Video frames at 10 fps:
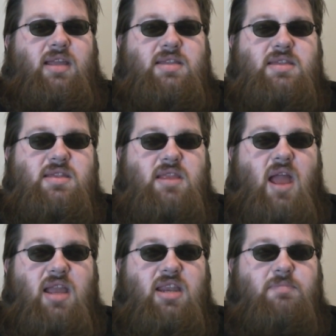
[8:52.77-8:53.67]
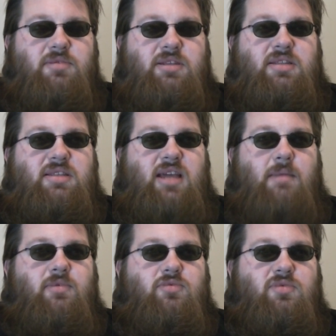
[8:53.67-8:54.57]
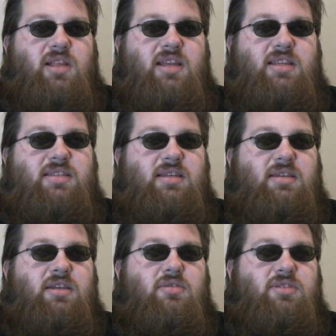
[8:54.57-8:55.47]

and 90% of the time it was related to,